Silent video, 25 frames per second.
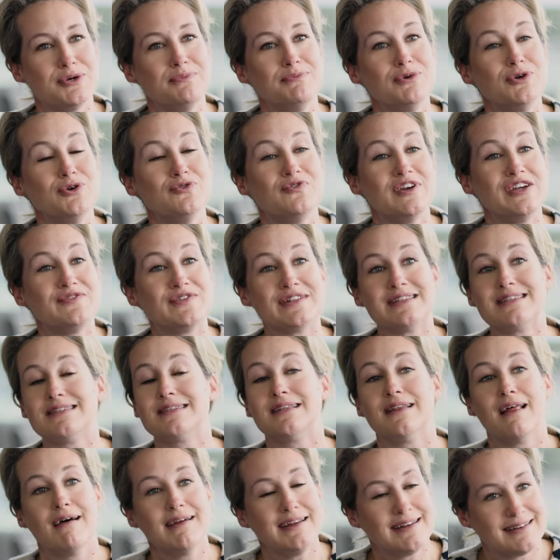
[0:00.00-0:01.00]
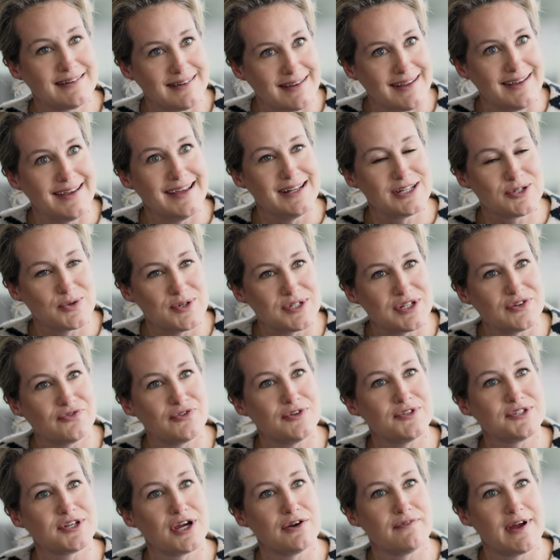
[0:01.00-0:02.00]
move even slightly into a
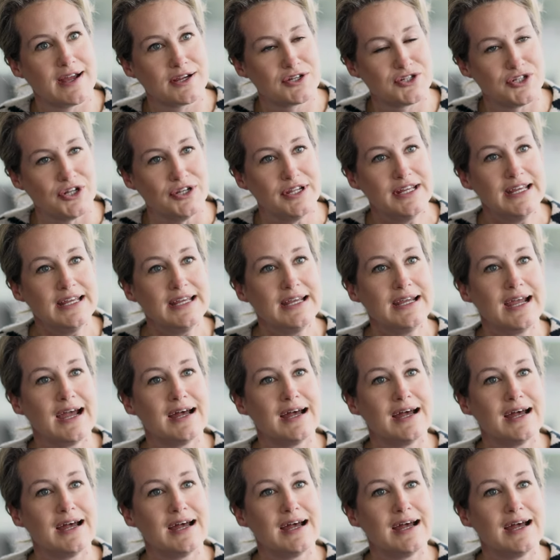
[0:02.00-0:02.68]
different direction.